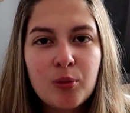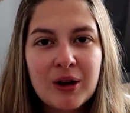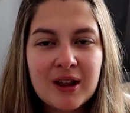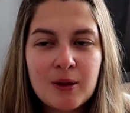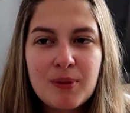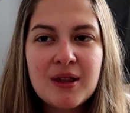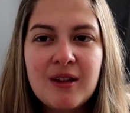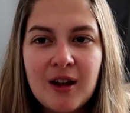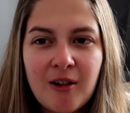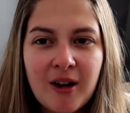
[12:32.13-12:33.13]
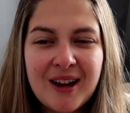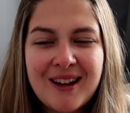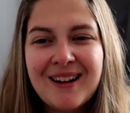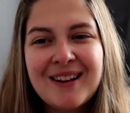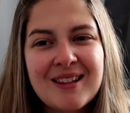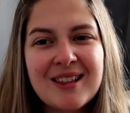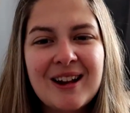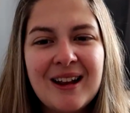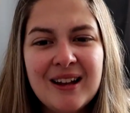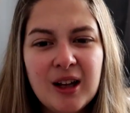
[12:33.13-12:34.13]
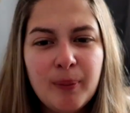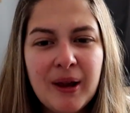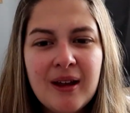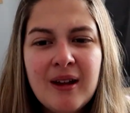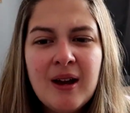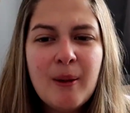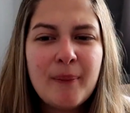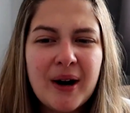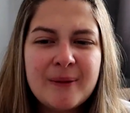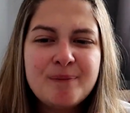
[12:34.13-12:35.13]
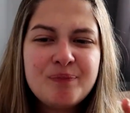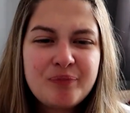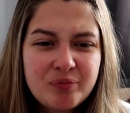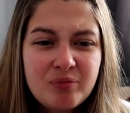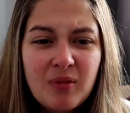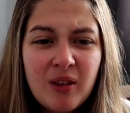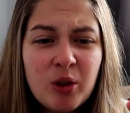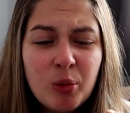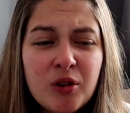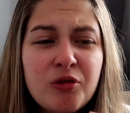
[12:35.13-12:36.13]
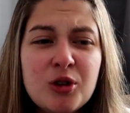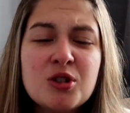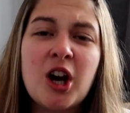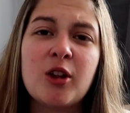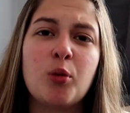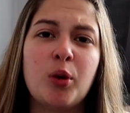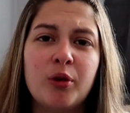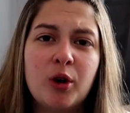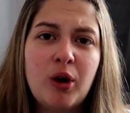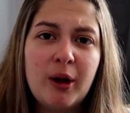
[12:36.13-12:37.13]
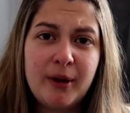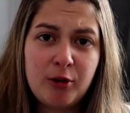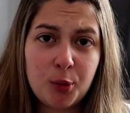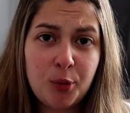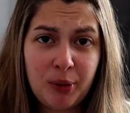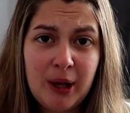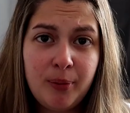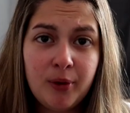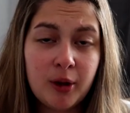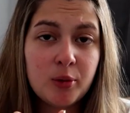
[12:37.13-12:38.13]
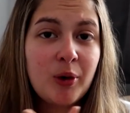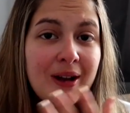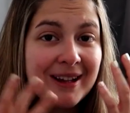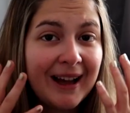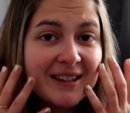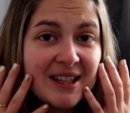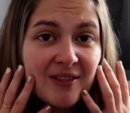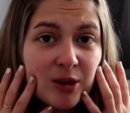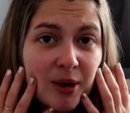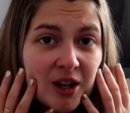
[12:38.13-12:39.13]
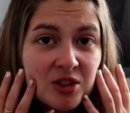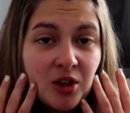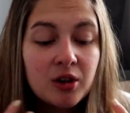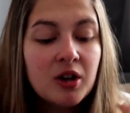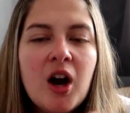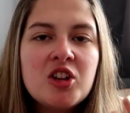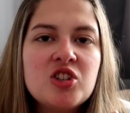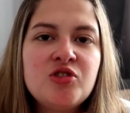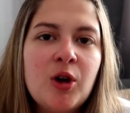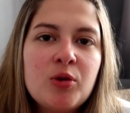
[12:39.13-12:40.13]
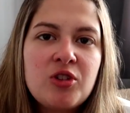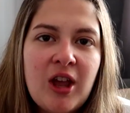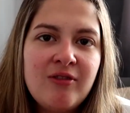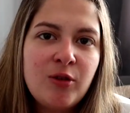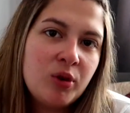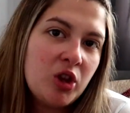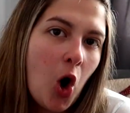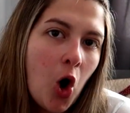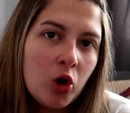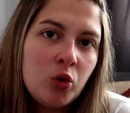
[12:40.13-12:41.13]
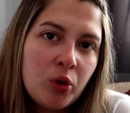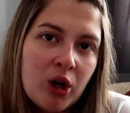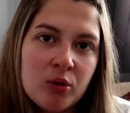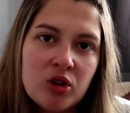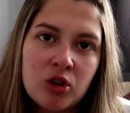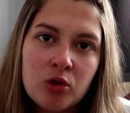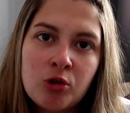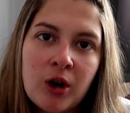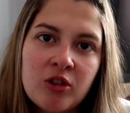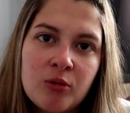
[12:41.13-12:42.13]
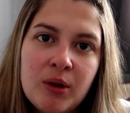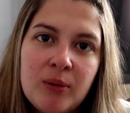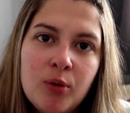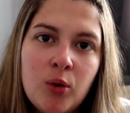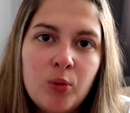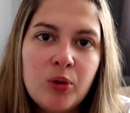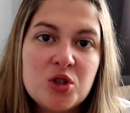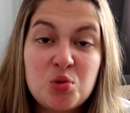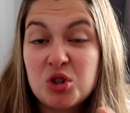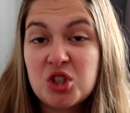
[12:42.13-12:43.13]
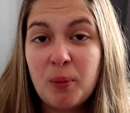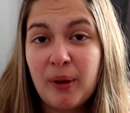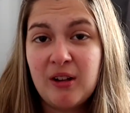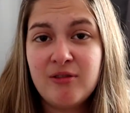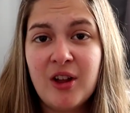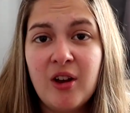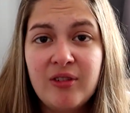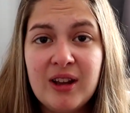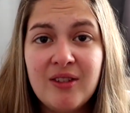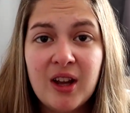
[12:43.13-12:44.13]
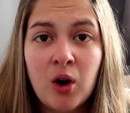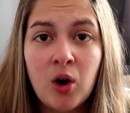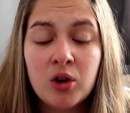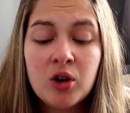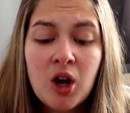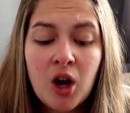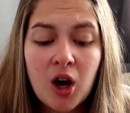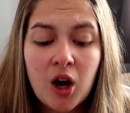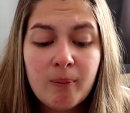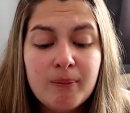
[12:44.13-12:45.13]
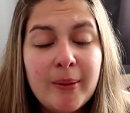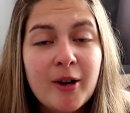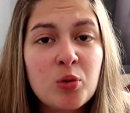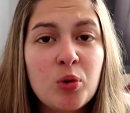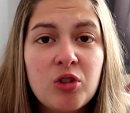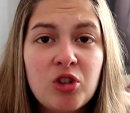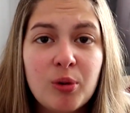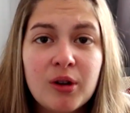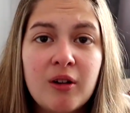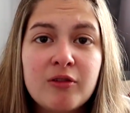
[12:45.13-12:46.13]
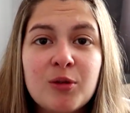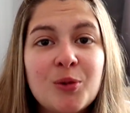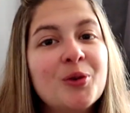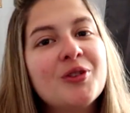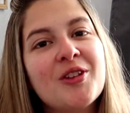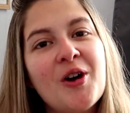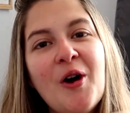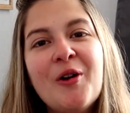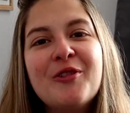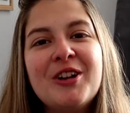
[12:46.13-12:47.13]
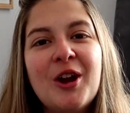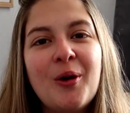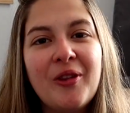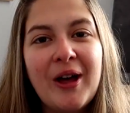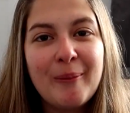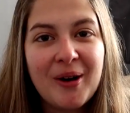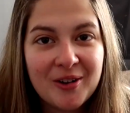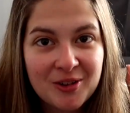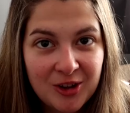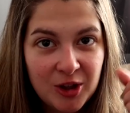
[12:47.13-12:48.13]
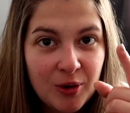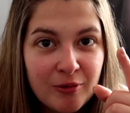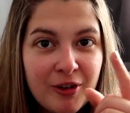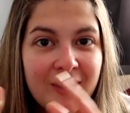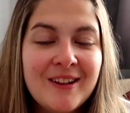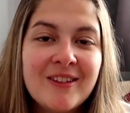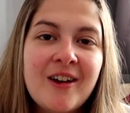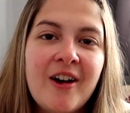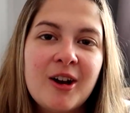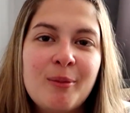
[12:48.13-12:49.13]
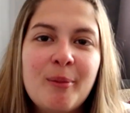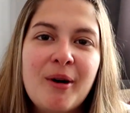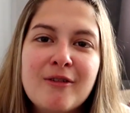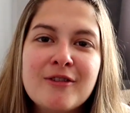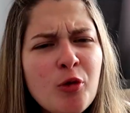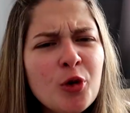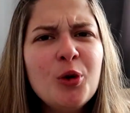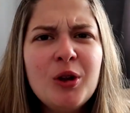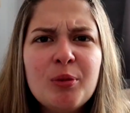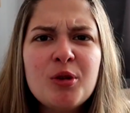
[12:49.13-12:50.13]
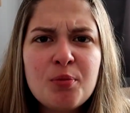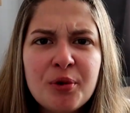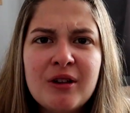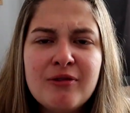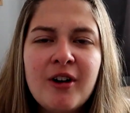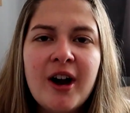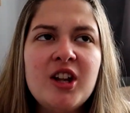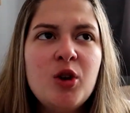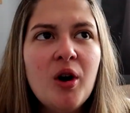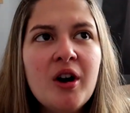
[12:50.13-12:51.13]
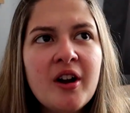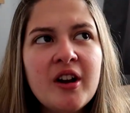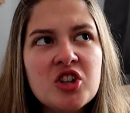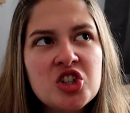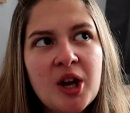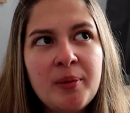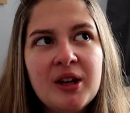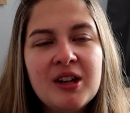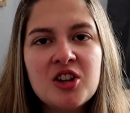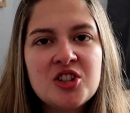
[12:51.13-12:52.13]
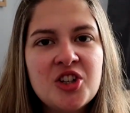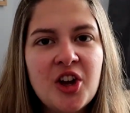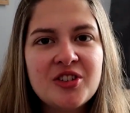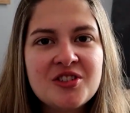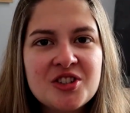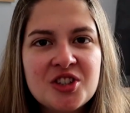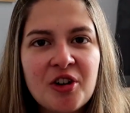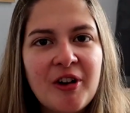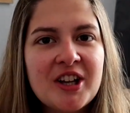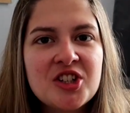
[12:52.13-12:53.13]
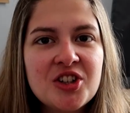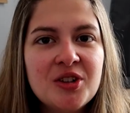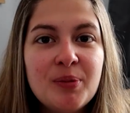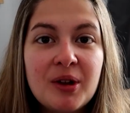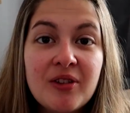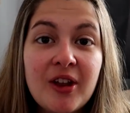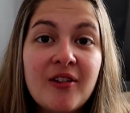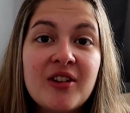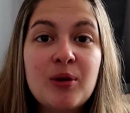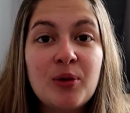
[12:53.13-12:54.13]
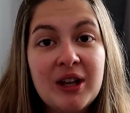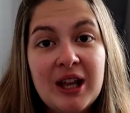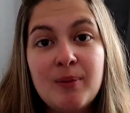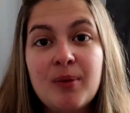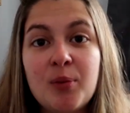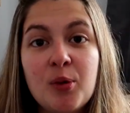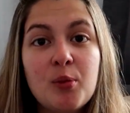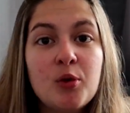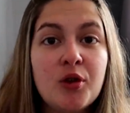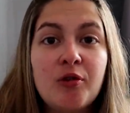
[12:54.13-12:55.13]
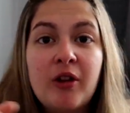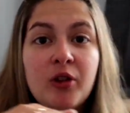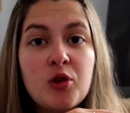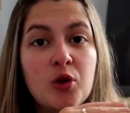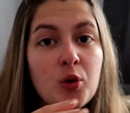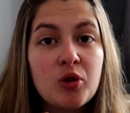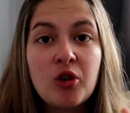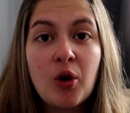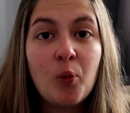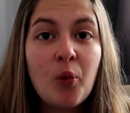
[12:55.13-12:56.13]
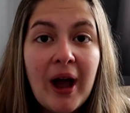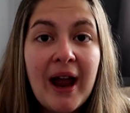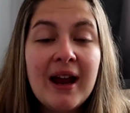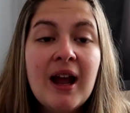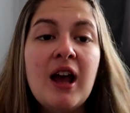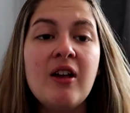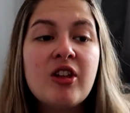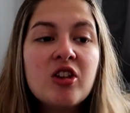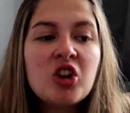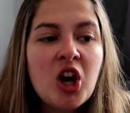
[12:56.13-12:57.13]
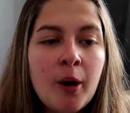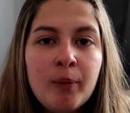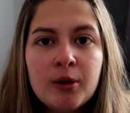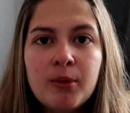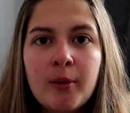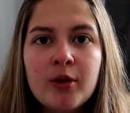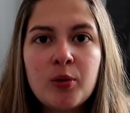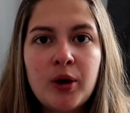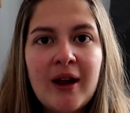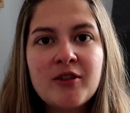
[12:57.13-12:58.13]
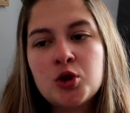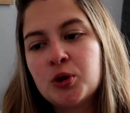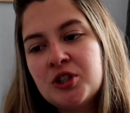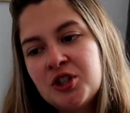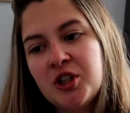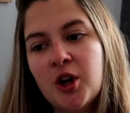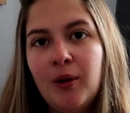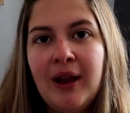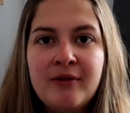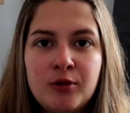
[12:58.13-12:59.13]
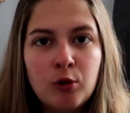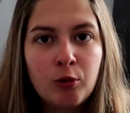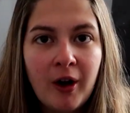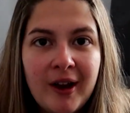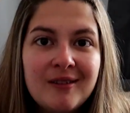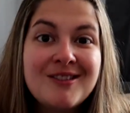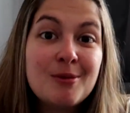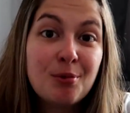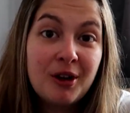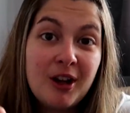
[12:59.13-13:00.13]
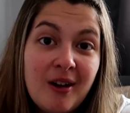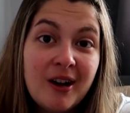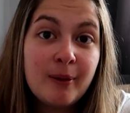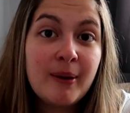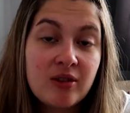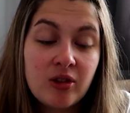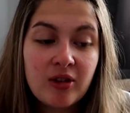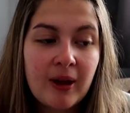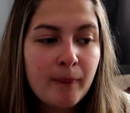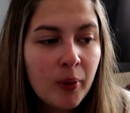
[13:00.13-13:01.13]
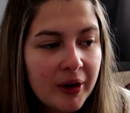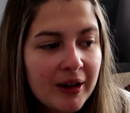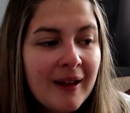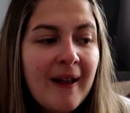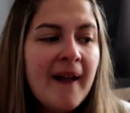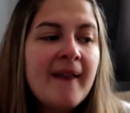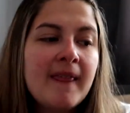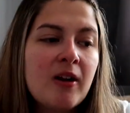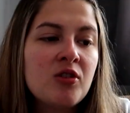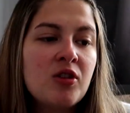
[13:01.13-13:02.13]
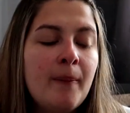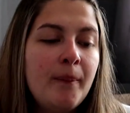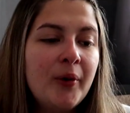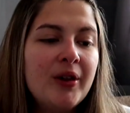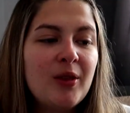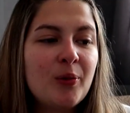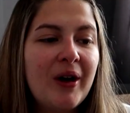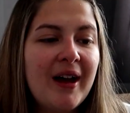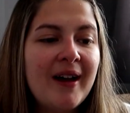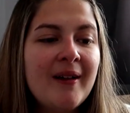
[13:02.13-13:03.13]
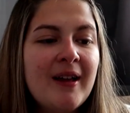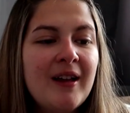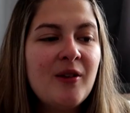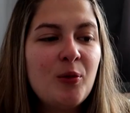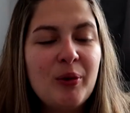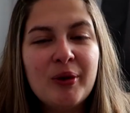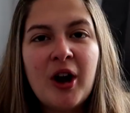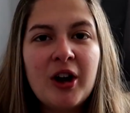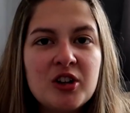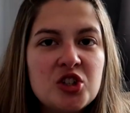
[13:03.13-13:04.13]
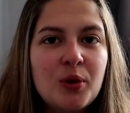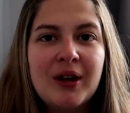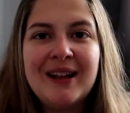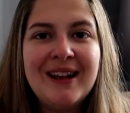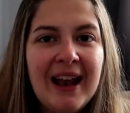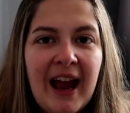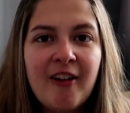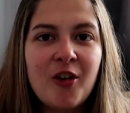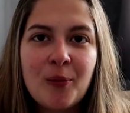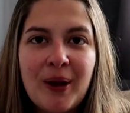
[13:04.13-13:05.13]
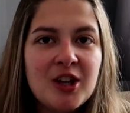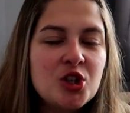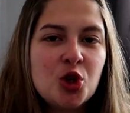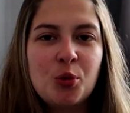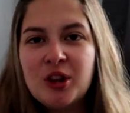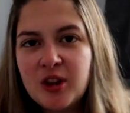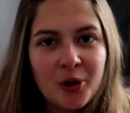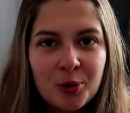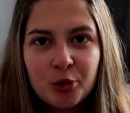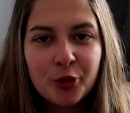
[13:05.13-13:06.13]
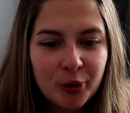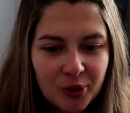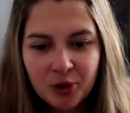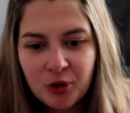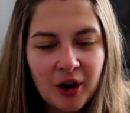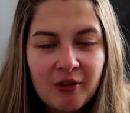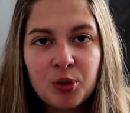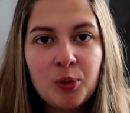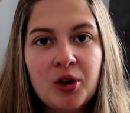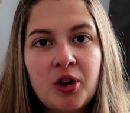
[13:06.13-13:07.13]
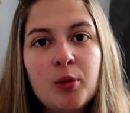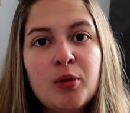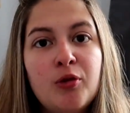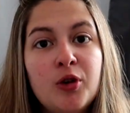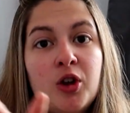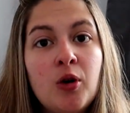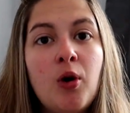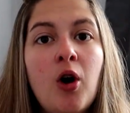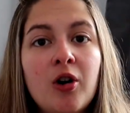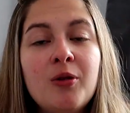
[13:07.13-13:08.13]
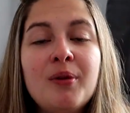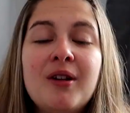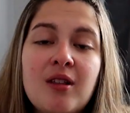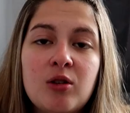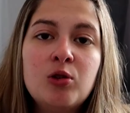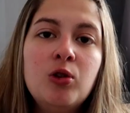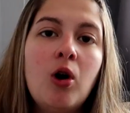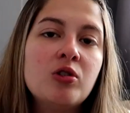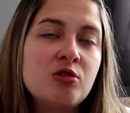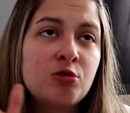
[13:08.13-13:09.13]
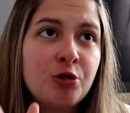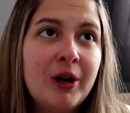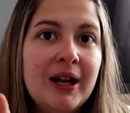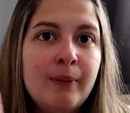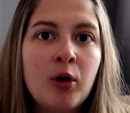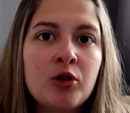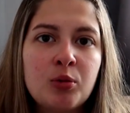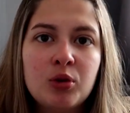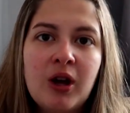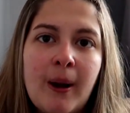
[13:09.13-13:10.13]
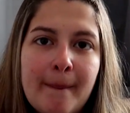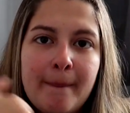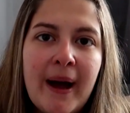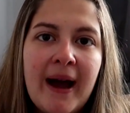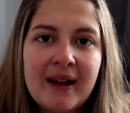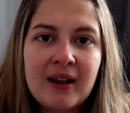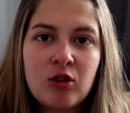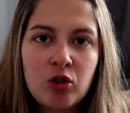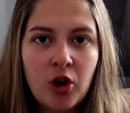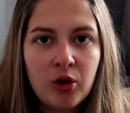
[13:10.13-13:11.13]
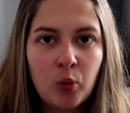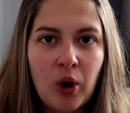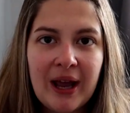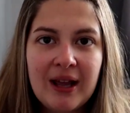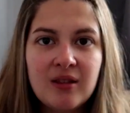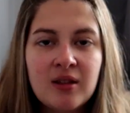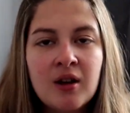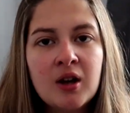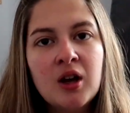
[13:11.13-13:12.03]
And when it gets busier, I can understand it a little bit, but there were a few times we were in quite a big group of people and I was quite glad to have the mask on. I just felt safer with it on when I was in those crowds of people, which was a benefit of leaving it on. My mask wasn't too uncomfortable. There's a whole video on that mask. You can find it in the card up above. Overall, it was pretty fine. You are kind of shepherded a certain direction because they obviously want to keep people moving around the zoo a certain way. There's a couple of moments where you have a choice to go left or right to bring you kind of back to the same point. There are some points where we were kind of doing a little area and making sure we'd done all the routes and gone everywhere we want to go before you go on, because it's not really possible to come back certain ways.